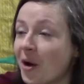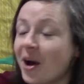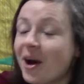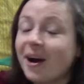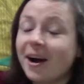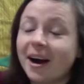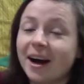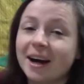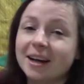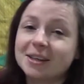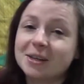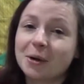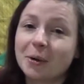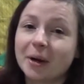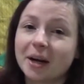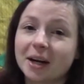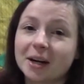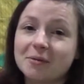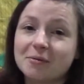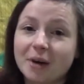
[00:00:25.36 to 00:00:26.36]
I had to
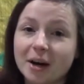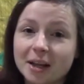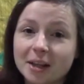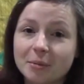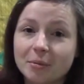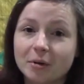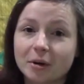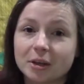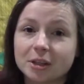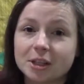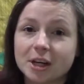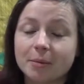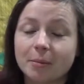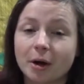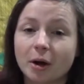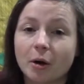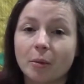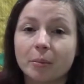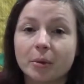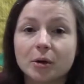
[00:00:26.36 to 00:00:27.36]
quickly write the project. My
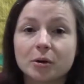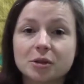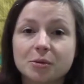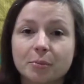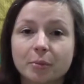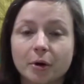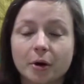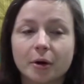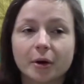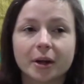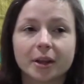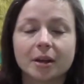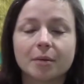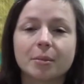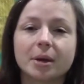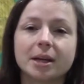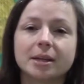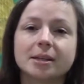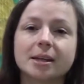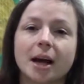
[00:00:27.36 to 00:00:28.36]
computer broke in the
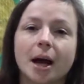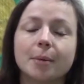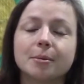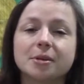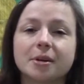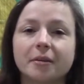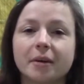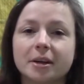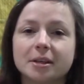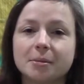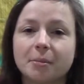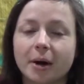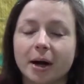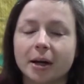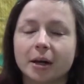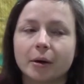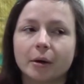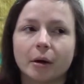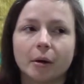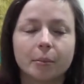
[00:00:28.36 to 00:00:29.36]
meantime, so I've had to buy a
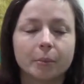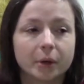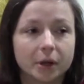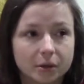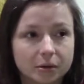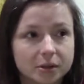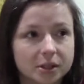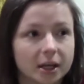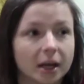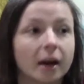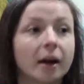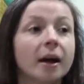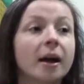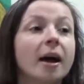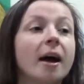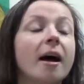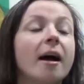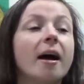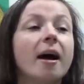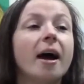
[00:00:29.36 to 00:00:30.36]
new computer.
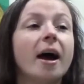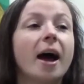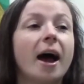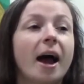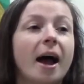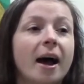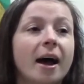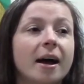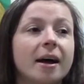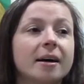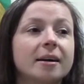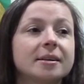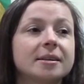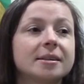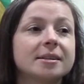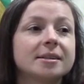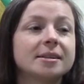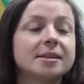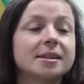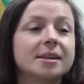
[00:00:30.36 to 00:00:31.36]

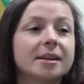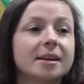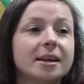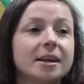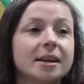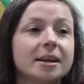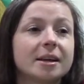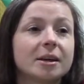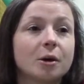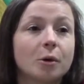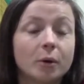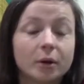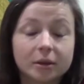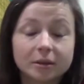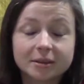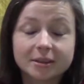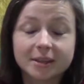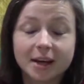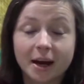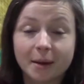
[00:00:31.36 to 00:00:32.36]
And the
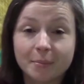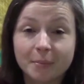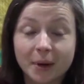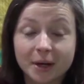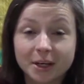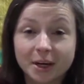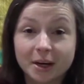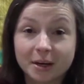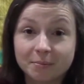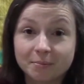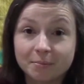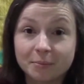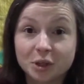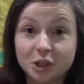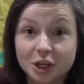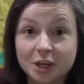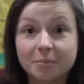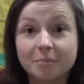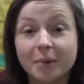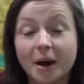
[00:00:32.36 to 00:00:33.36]
quilt, I
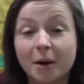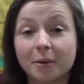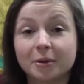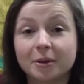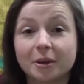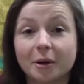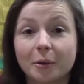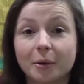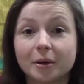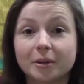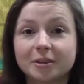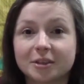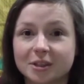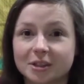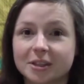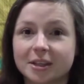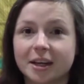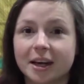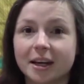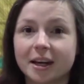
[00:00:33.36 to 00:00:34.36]
machine bound the quilt
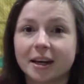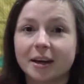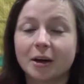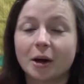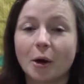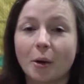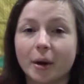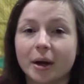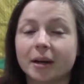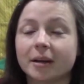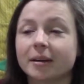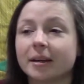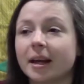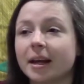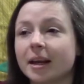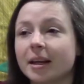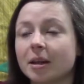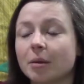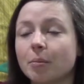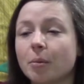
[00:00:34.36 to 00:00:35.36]
just to get it going and get
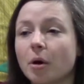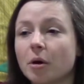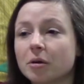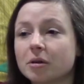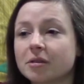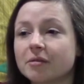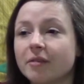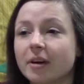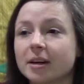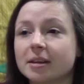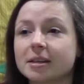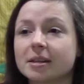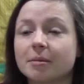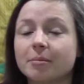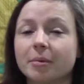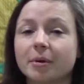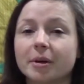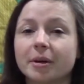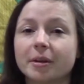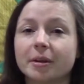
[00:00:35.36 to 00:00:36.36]
it in the post faster,
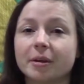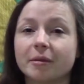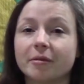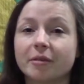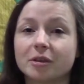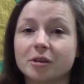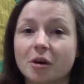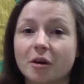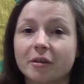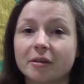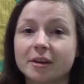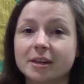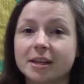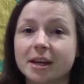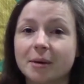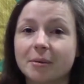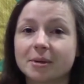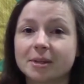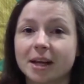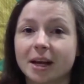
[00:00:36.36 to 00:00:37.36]
but the photography
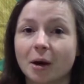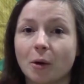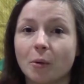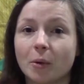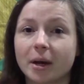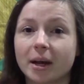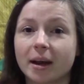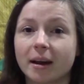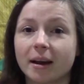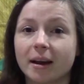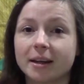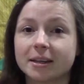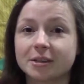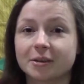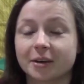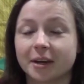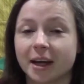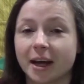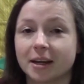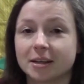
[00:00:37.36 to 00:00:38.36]
date was like a week later
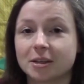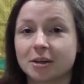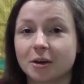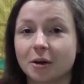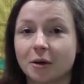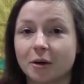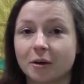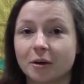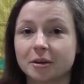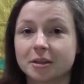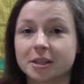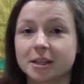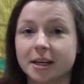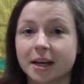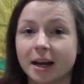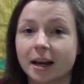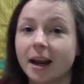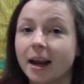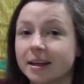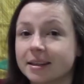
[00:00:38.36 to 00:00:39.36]
and it has to go across the
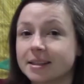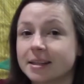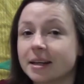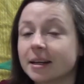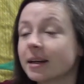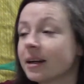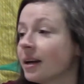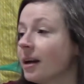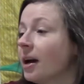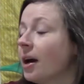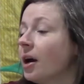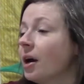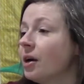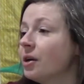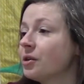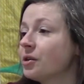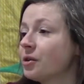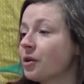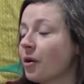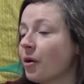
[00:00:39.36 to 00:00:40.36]
Atlantic,
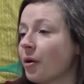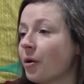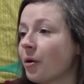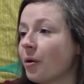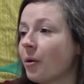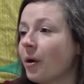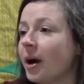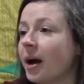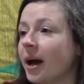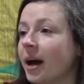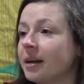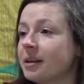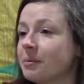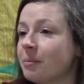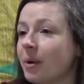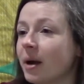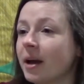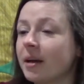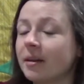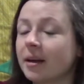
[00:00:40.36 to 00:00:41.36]
so I had to
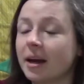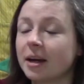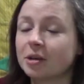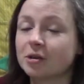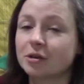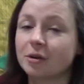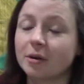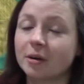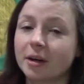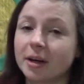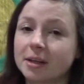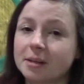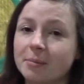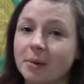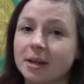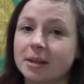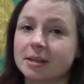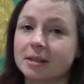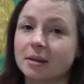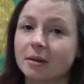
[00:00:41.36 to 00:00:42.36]
pay the extra
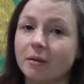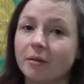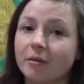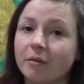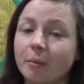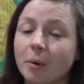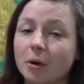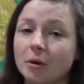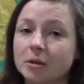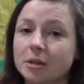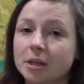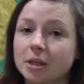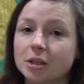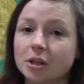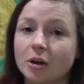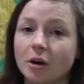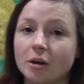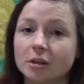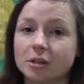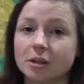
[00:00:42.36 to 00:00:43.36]
expensive
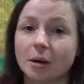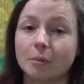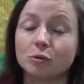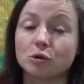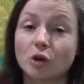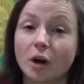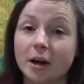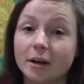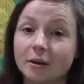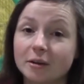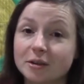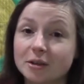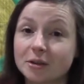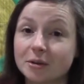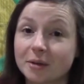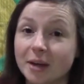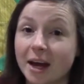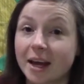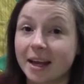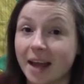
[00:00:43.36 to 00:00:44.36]
postage cost. So I'm trying not to do
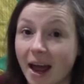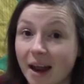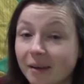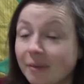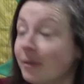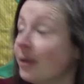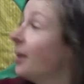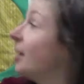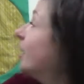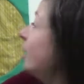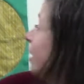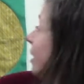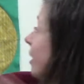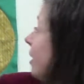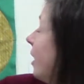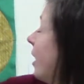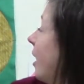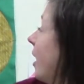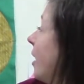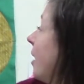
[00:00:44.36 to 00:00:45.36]
that again.
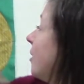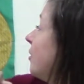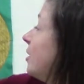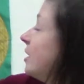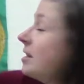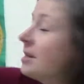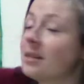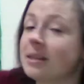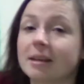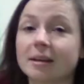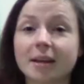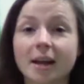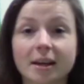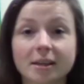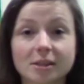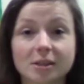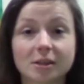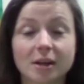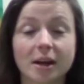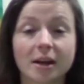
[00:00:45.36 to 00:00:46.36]
This is the
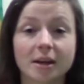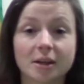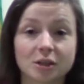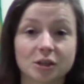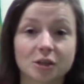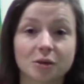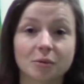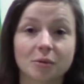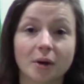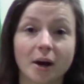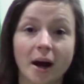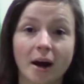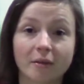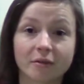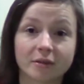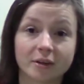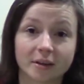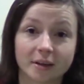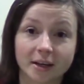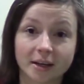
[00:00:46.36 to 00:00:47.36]
next issue
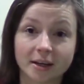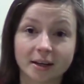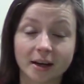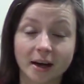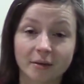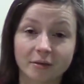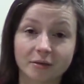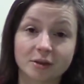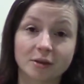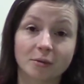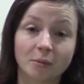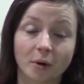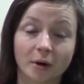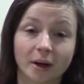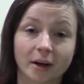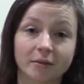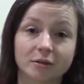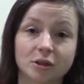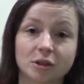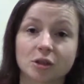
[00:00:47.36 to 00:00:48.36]
after the one
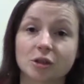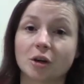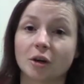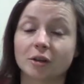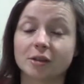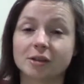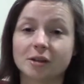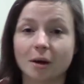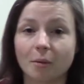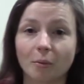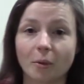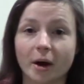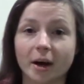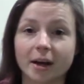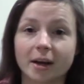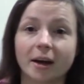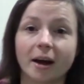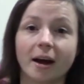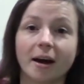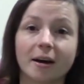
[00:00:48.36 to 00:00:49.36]
I've just done, so I'm
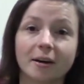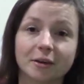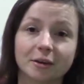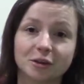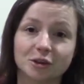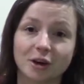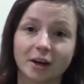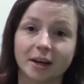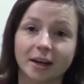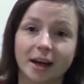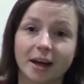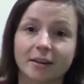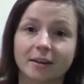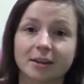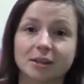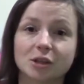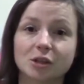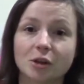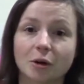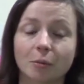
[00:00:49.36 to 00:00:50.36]
working hard on trying to get
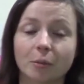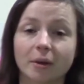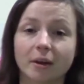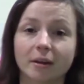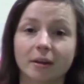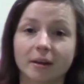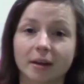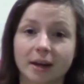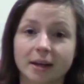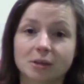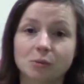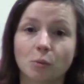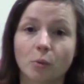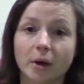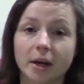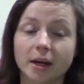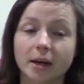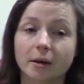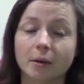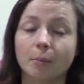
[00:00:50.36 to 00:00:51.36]
this done within the next
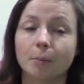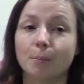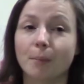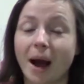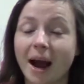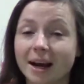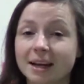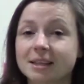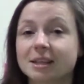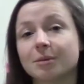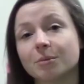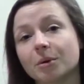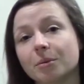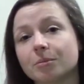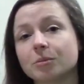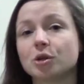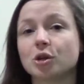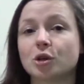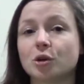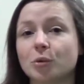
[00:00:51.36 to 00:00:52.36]
week, maximum
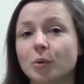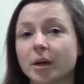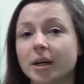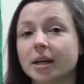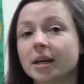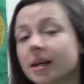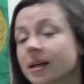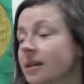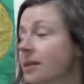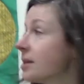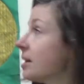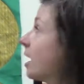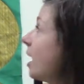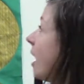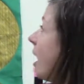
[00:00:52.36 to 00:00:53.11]
2 weeks.